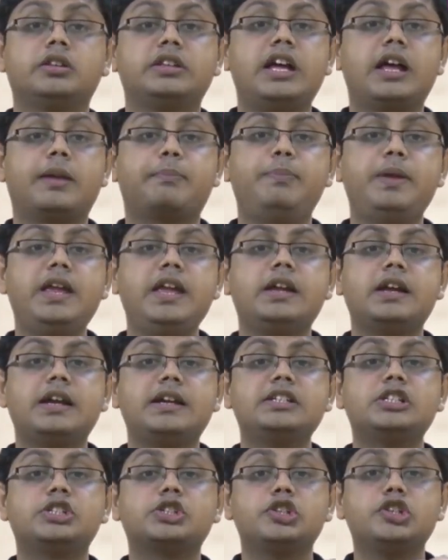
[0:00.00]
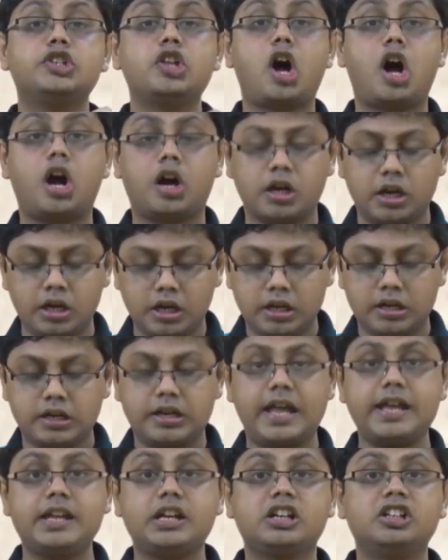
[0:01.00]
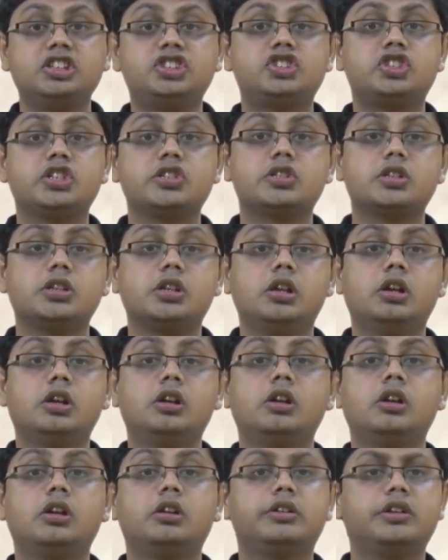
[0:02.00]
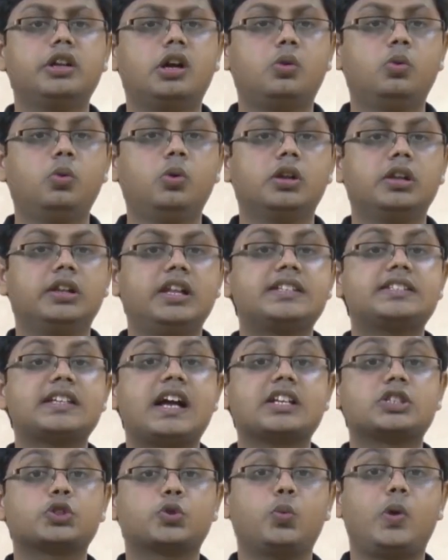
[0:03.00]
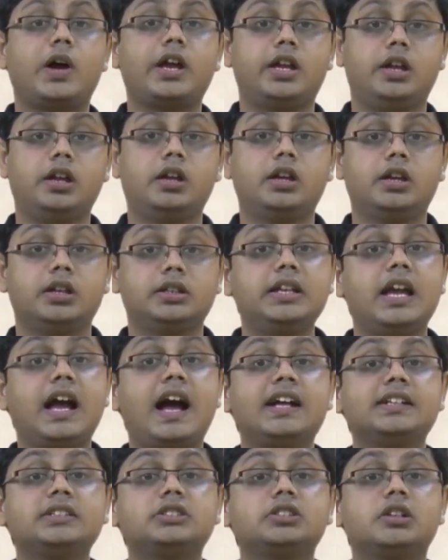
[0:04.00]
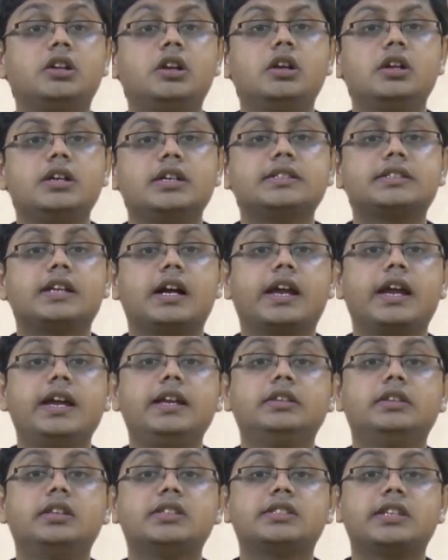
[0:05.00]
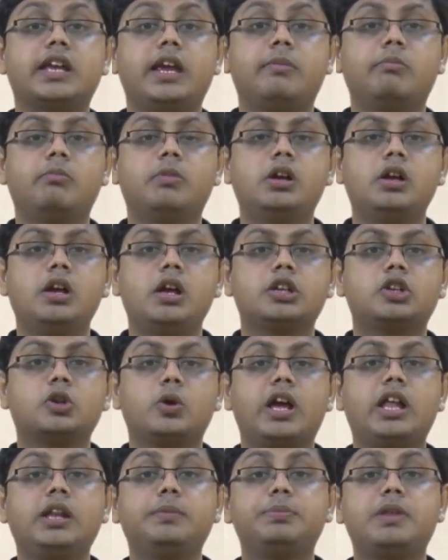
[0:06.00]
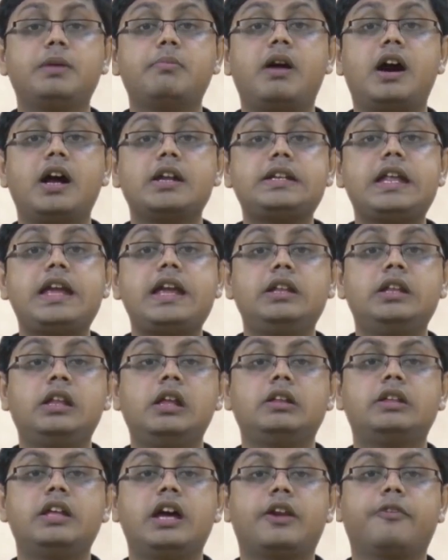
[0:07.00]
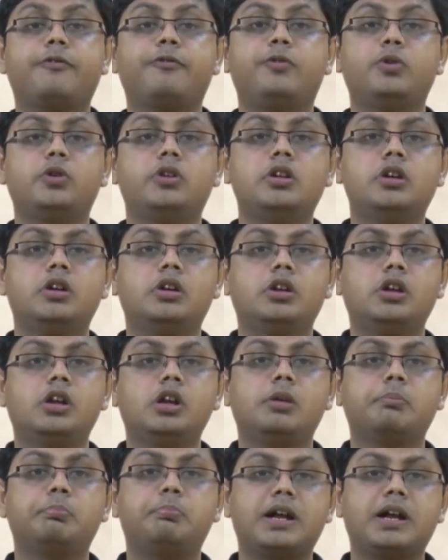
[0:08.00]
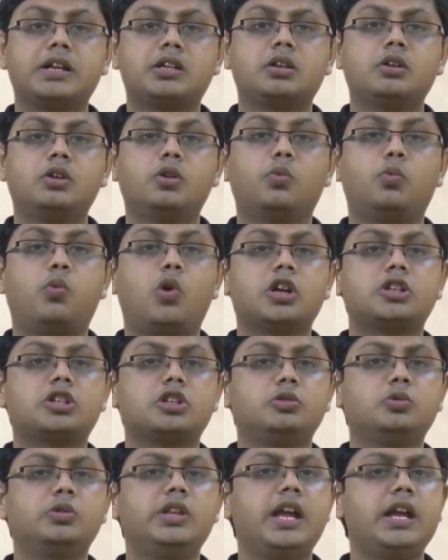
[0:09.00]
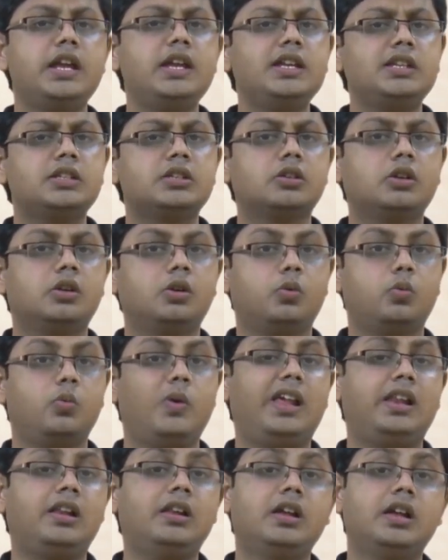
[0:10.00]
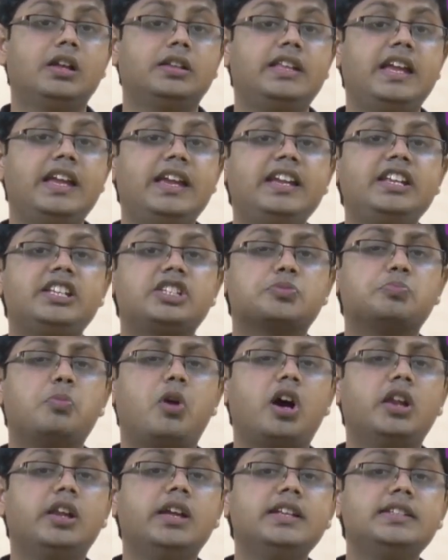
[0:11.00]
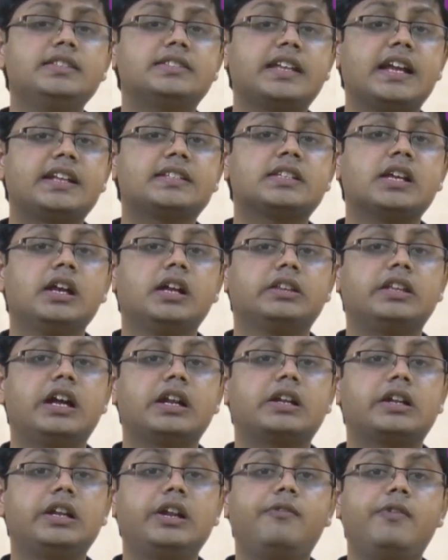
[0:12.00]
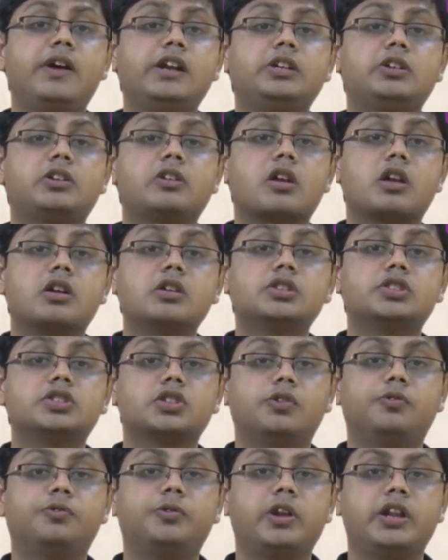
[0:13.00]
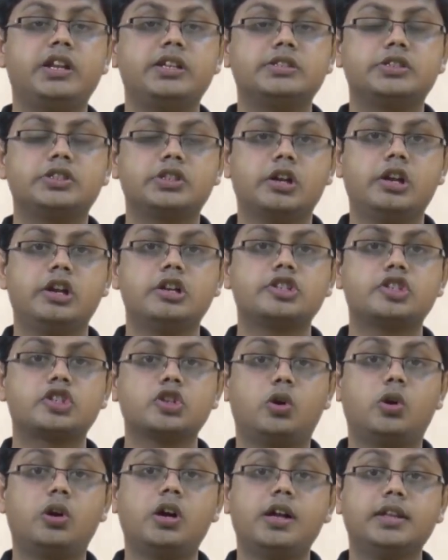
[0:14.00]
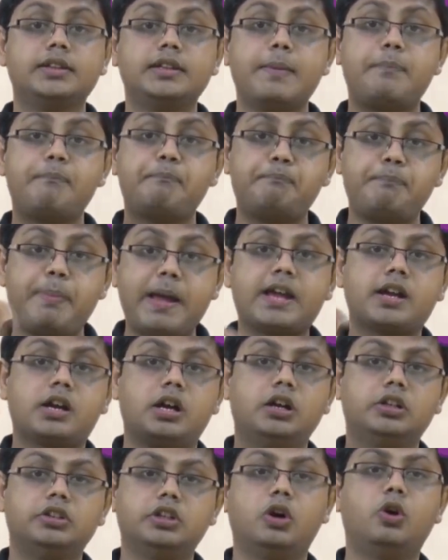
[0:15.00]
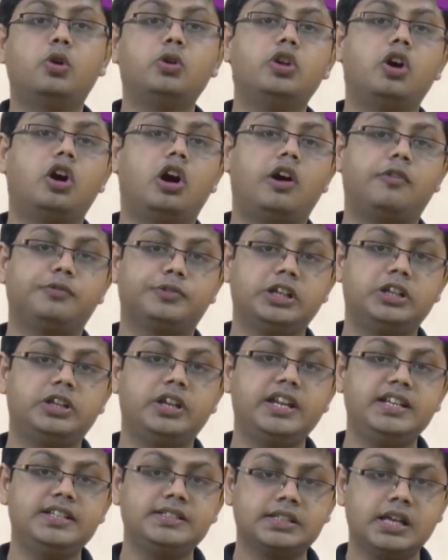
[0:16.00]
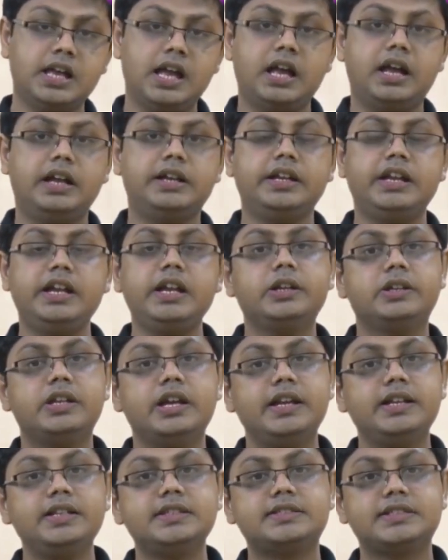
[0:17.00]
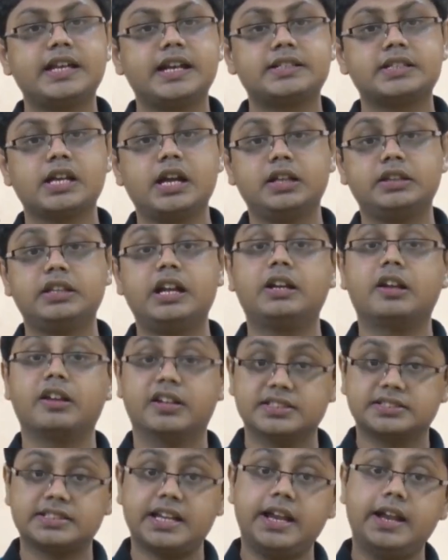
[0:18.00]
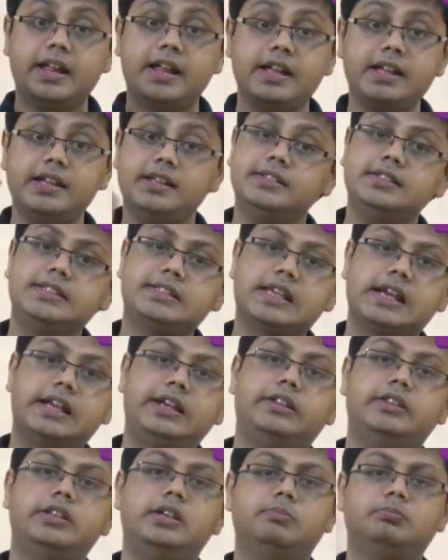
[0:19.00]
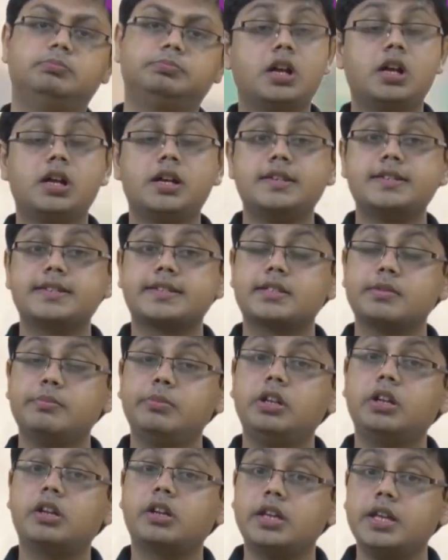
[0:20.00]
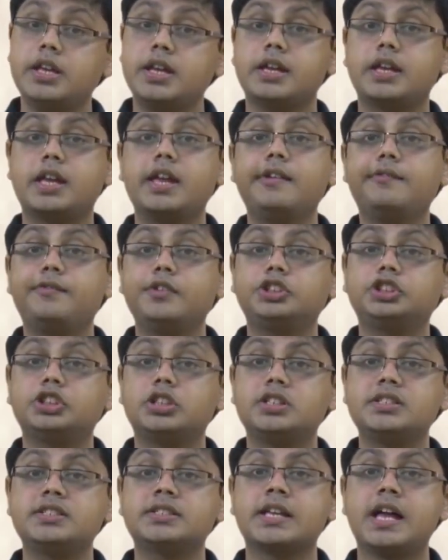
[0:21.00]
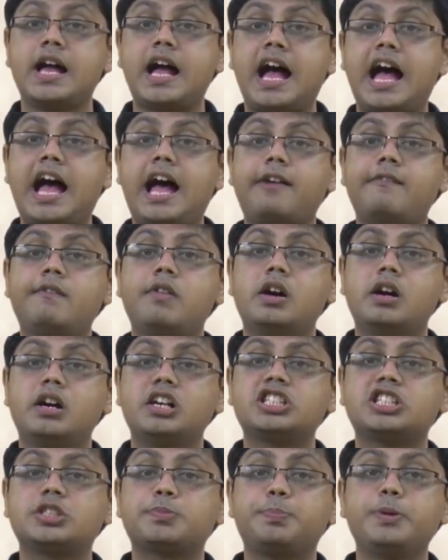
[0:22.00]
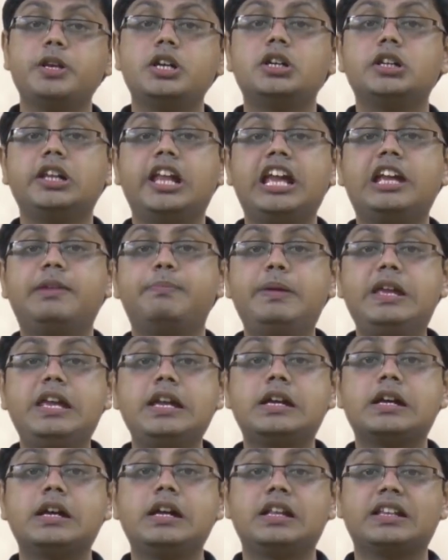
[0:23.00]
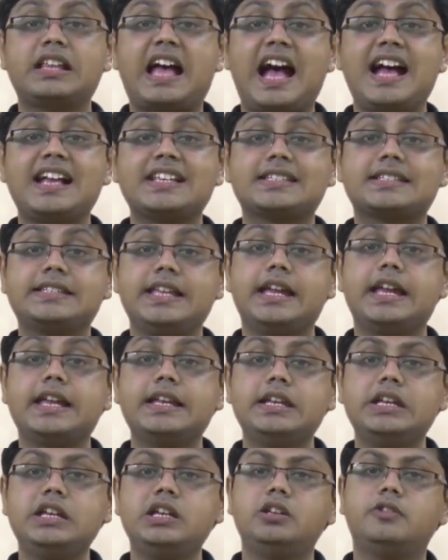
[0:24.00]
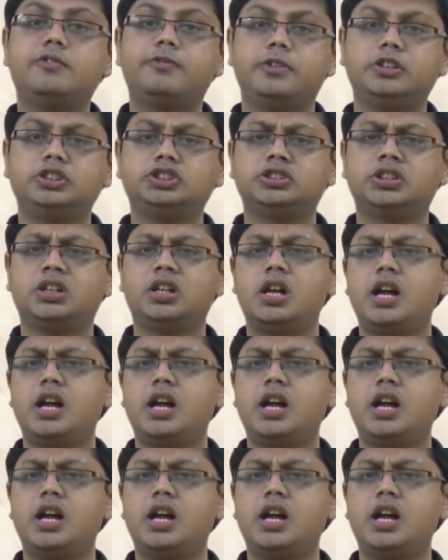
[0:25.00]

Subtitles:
Their beak is long like a chisel. Now, let's ask why. The answer is again the same, to help them attain their food. But what do they eat? Well, they eat small insects that live in trunks of trees. So, they peck the wood off the trees and eat the insects that reside inside them. Similarly, kingfishers have a spear-like beak as they can eat fish.